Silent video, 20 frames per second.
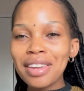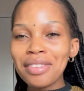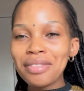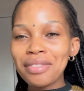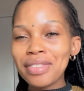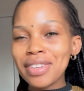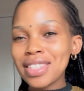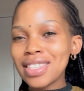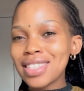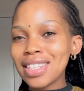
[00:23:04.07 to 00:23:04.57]
It
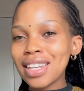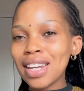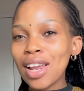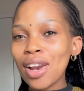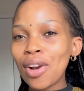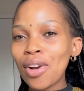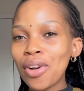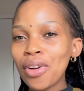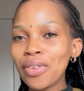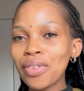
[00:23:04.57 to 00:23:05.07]
fits in a
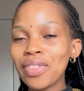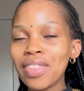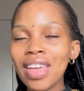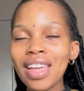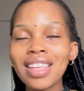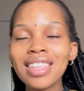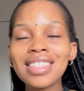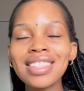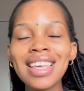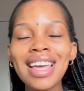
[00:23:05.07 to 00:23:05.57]
lot of
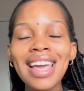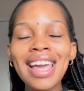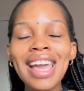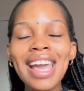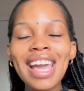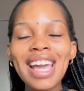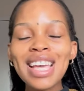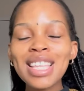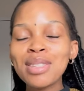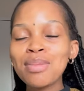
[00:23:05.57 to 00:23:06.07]
things.
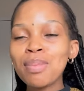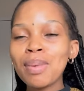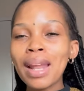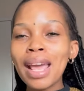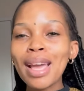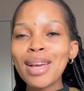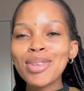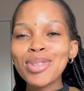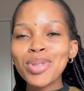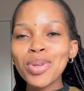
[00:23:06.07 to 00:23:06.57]
It's
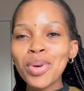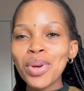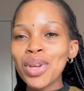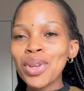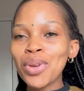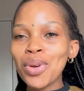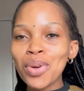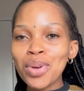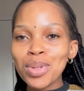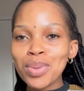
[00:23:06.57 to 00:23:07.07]
black, so
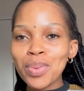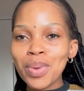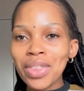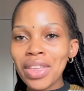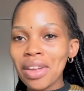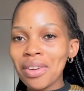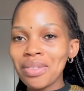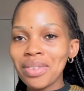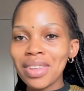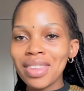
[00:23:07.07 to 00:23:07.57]
it goes with
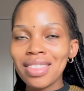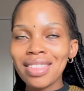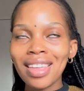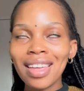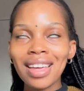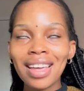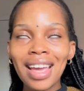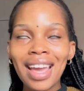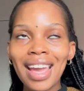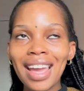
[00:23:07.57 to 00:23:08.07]

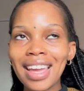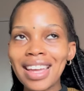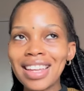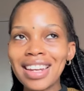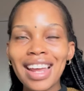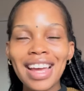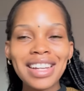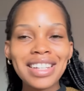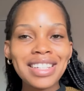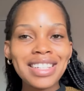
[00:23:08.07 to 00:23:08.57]
everything,
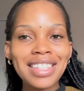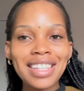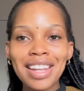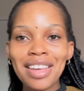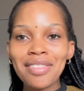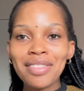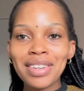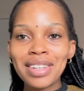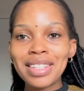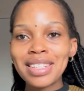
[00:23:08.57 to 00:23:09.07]
and I just
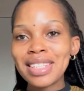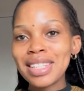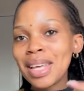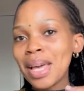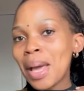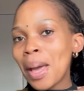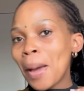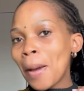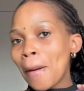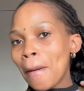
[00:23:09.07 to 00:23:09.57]
love it.
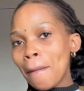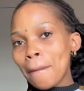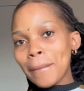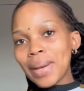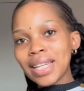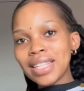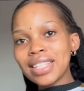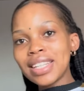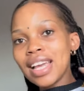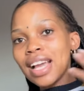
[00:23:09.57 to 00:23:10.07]

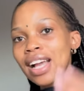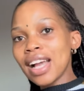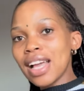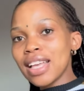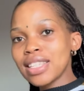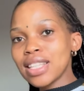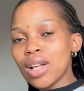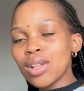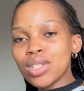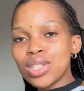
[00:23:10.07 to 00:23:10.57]
But yeah,
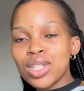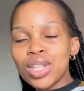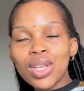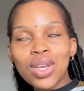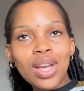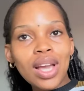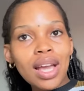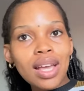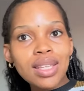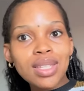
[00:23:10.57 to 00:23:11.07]
guys, I'll see
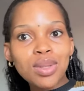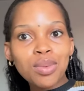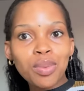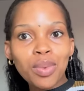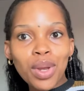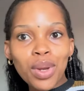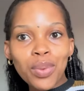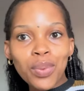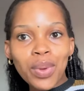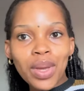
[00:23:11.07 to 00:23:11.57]
you guys
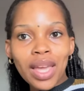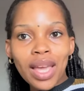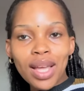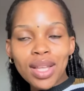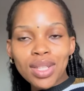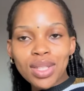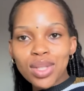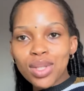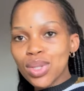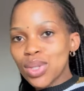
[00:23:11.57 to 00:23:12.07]
when we
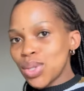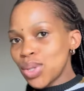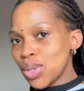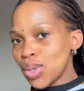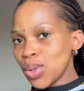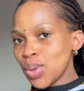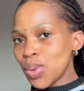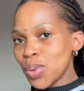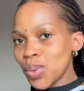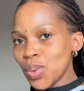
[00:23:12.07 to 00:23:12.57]
get
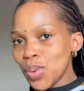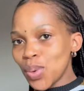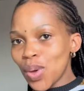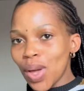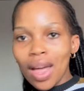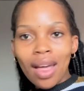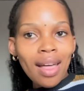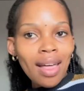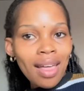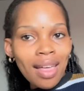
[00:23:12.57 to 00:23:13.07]
to
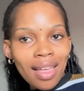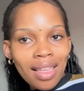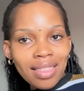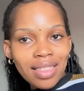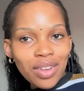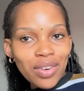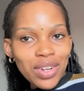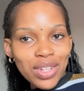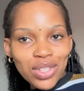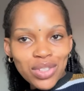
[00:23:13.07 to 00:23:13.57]

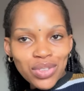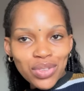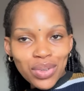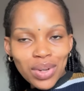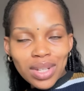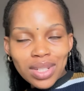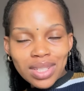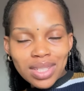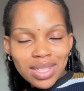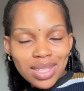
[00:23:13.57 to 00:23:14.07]
the
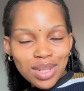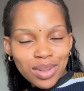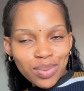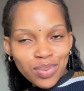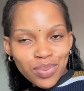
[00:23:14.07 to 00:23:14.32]
restaurant.